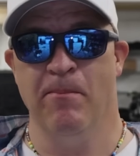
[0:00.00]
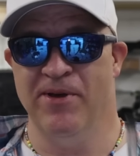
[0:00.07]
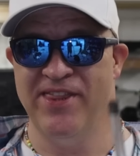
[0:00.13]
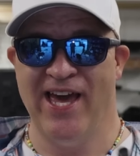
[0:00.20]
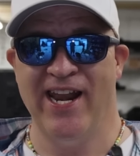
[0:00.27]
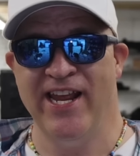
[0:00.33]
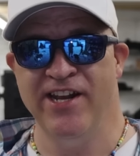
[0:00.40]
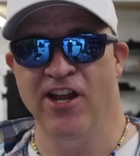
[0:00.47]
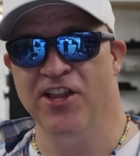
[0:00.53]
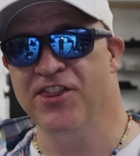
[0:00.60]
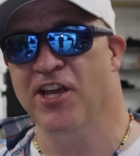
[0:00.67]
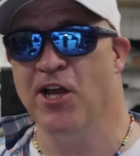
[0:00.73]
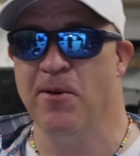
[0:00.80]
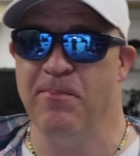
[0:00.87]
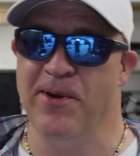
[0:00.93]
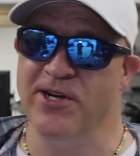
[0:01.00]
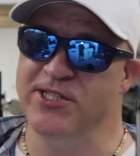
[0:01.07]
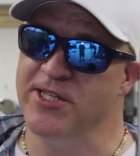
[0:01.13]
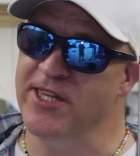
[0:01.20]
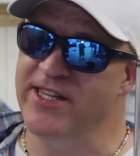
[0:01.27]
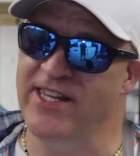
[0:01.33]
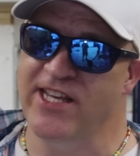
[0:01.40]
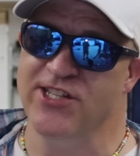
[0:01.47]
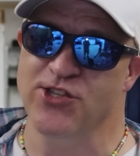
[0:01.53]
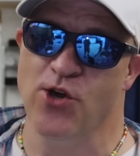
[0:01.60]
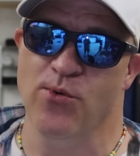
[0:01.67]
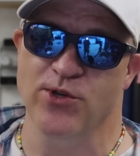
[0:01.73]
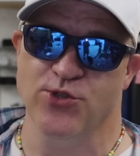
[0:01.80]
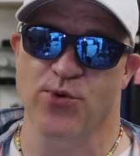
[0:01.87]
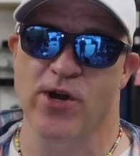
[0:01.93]
But that ain't nothing compared to the
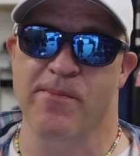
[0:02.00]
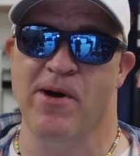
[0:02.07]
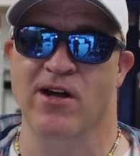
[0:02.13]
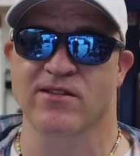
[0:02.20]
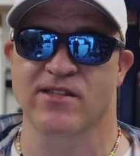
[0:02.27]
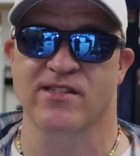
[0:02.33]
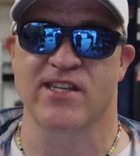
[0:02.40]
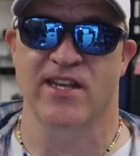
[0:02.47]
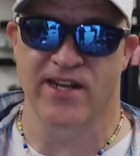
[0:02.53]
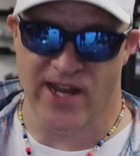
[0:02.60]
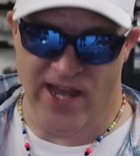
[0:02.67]
diesel, which we're about to see